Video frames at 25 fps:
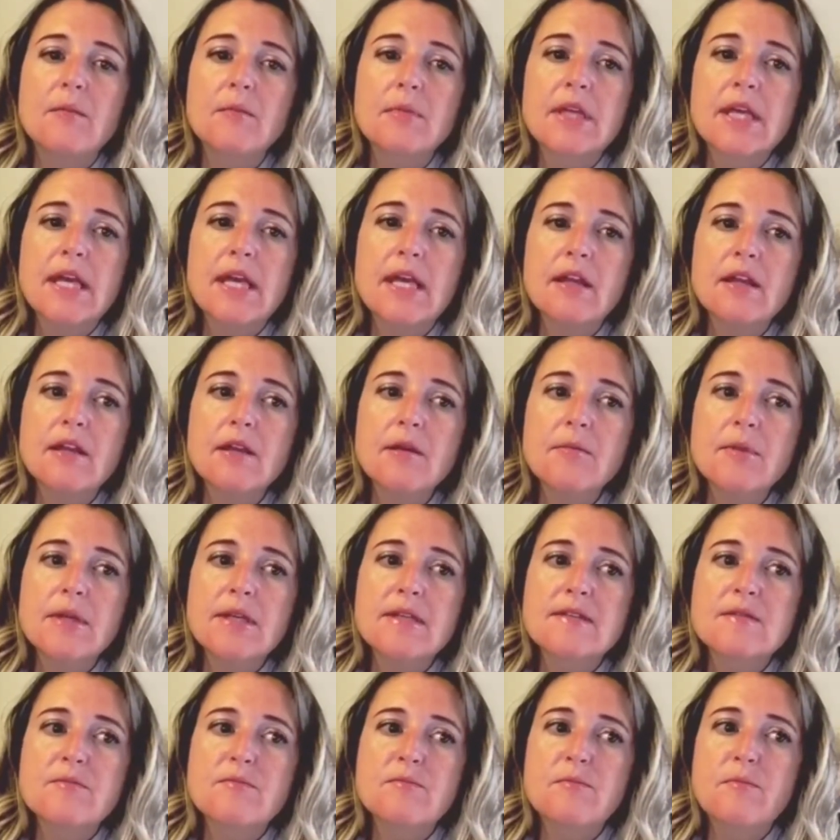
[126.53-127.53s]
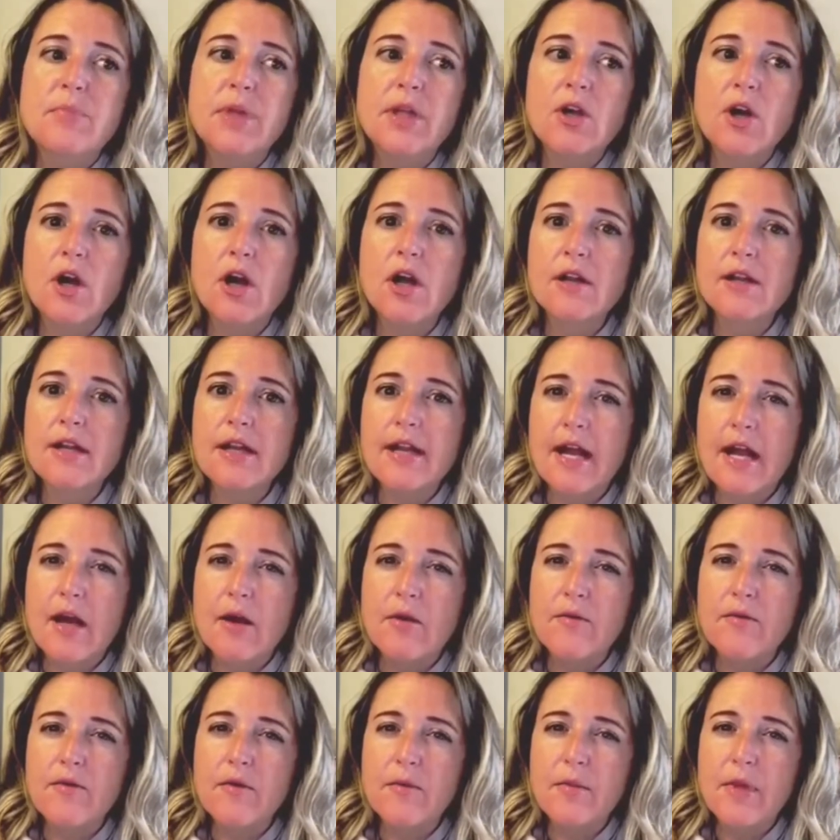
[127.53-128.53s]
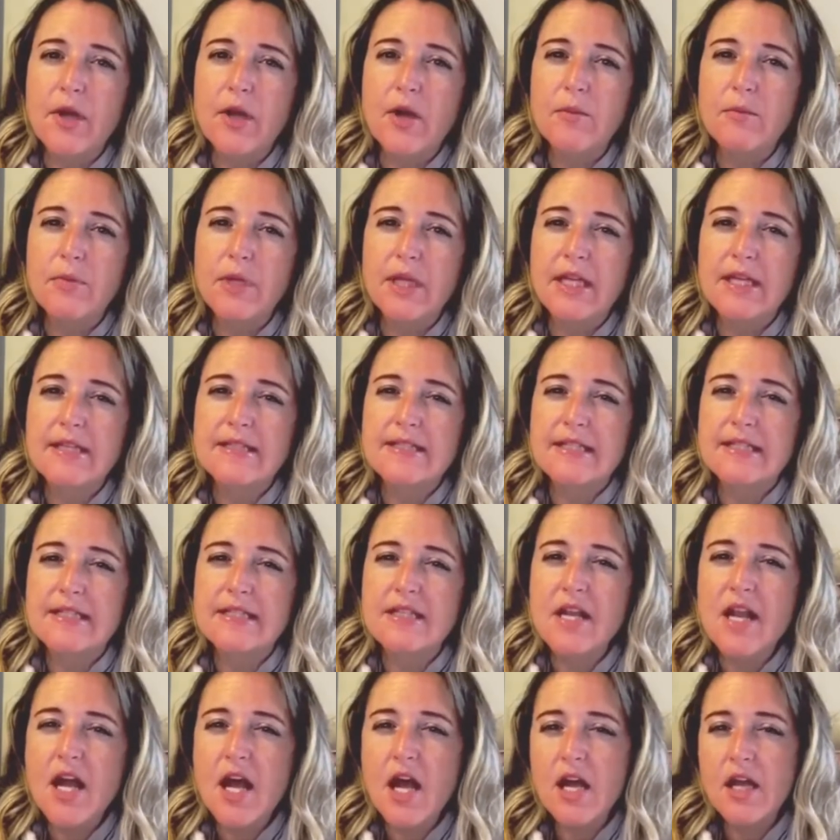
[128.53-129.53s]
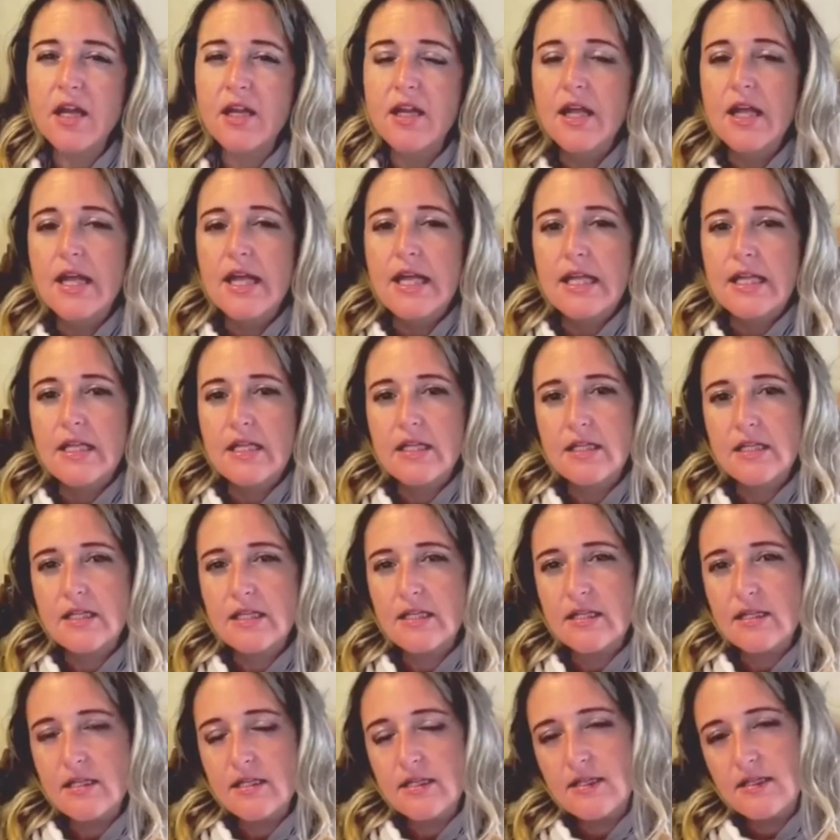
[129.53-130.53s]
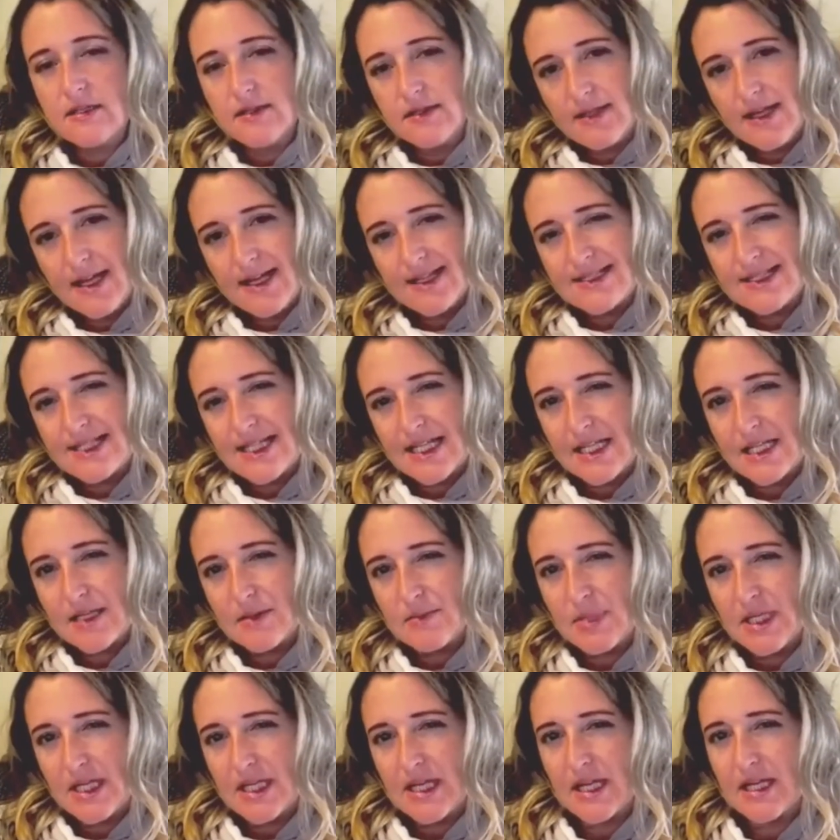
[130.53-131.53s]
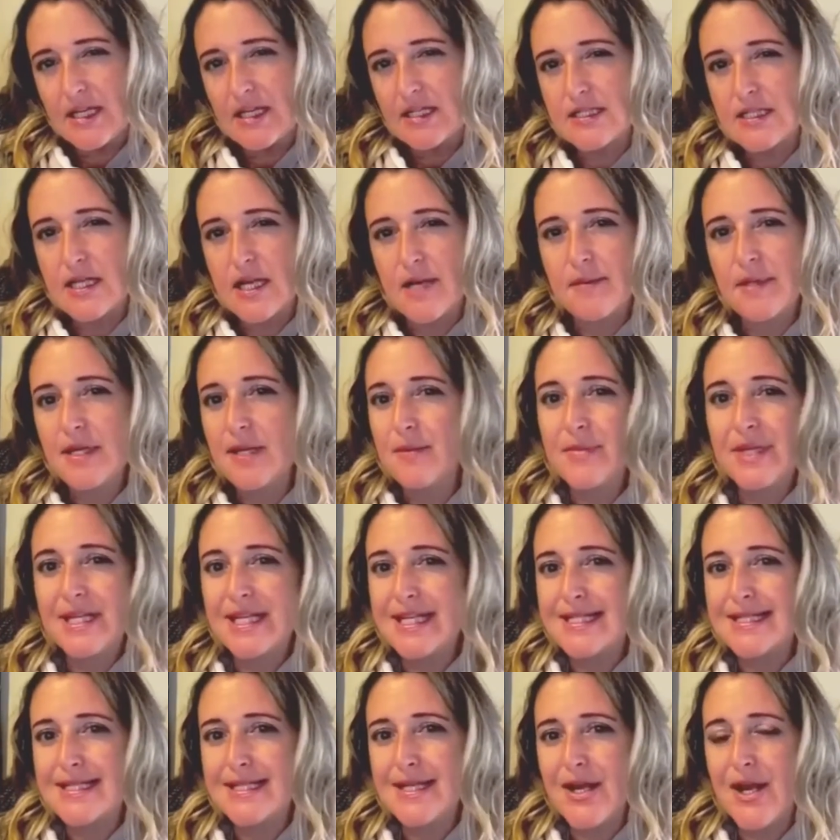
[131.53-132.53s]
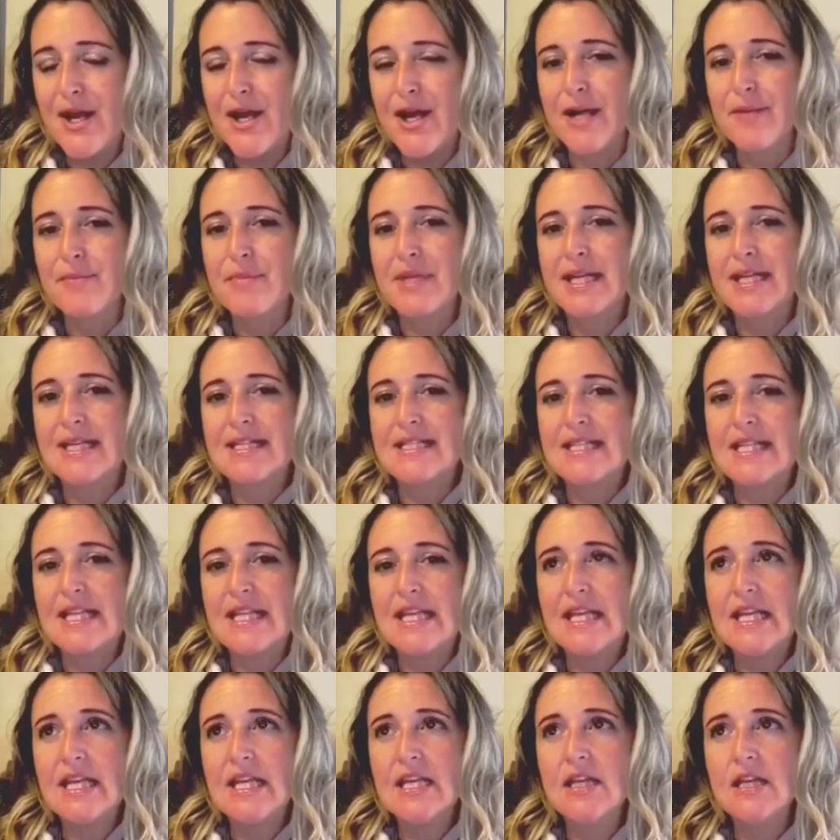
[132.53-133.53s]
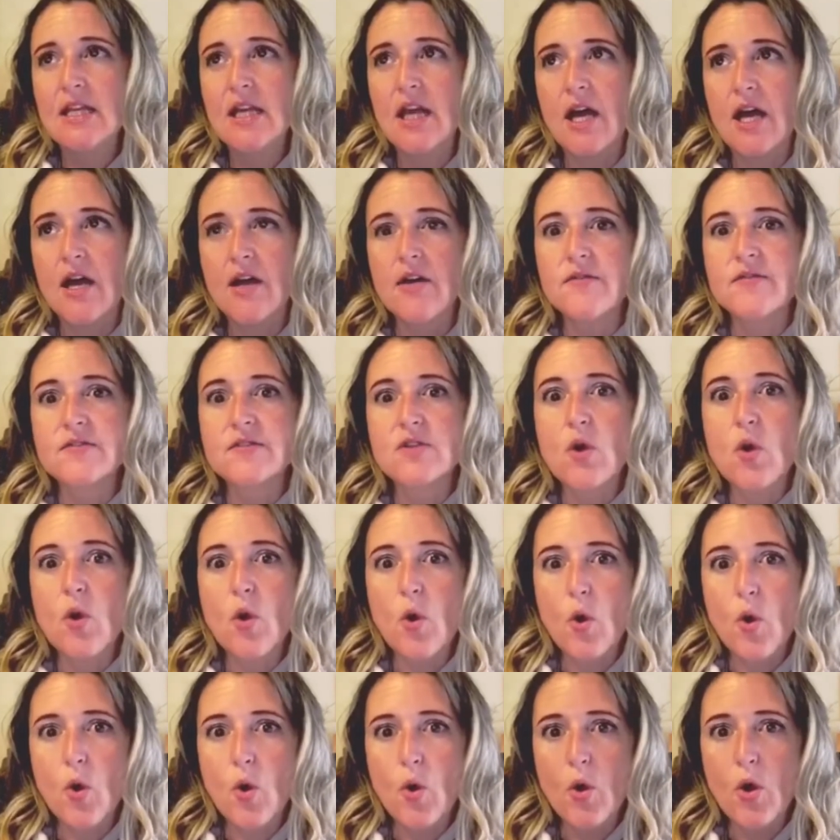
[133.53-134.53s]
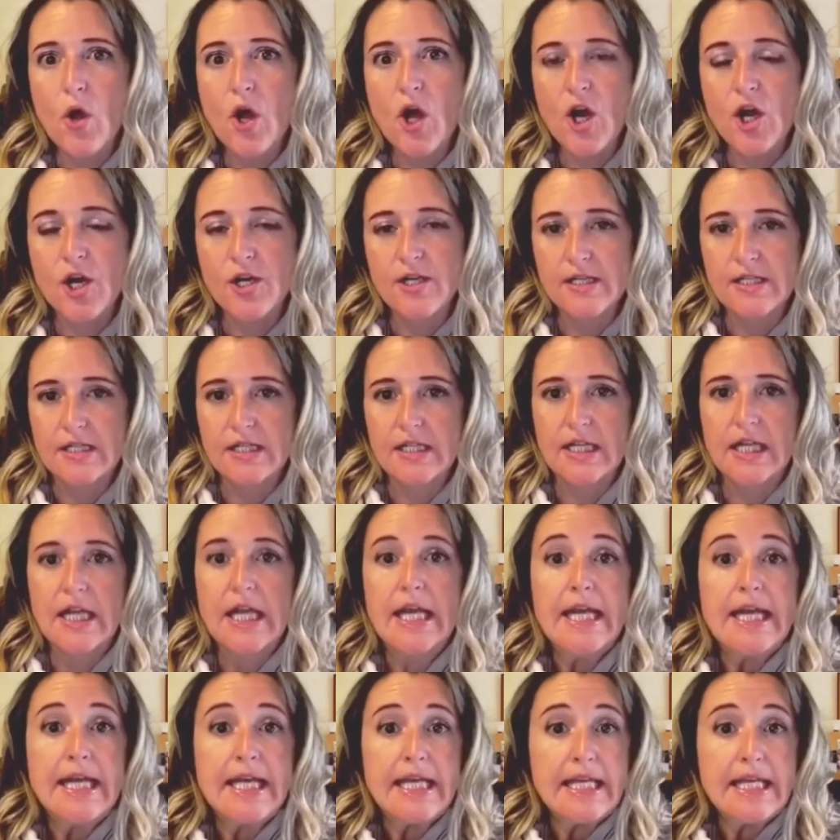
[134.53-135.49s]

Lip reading: Caleb is beyond an alpha male because he's not, yes, he can be kind of dominant, but he's not, because he loves wholeheartedly.